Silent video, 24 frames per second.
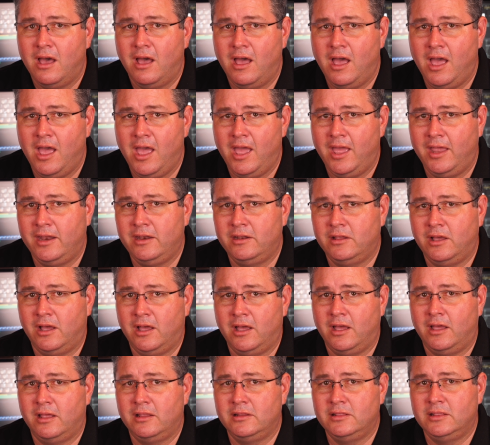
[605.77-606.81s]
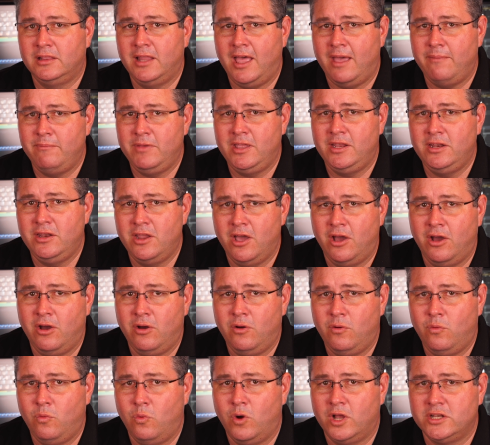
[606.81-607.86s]
and let me
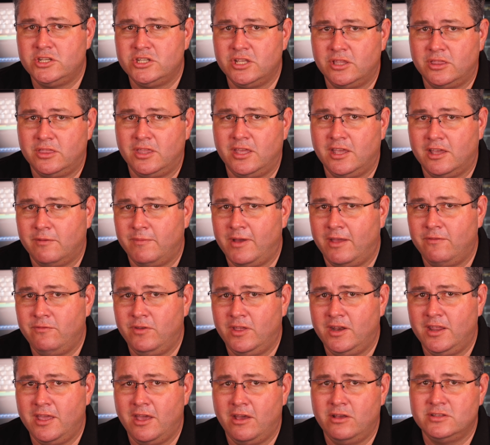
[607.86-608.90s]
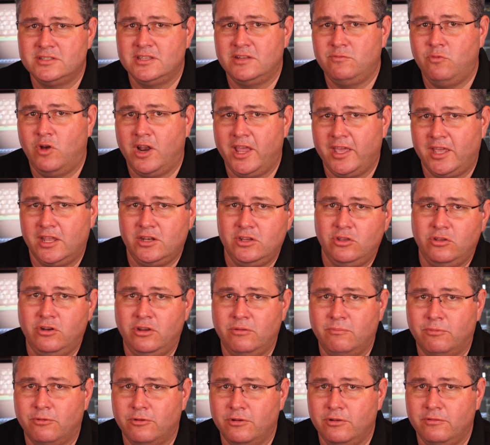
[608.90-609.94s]
know what you think of my videos and what I can do to
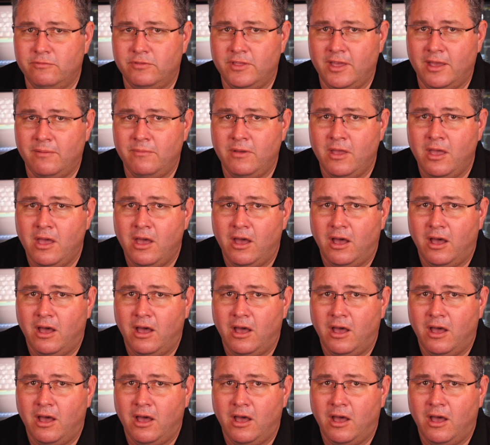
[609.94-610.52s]
improve them.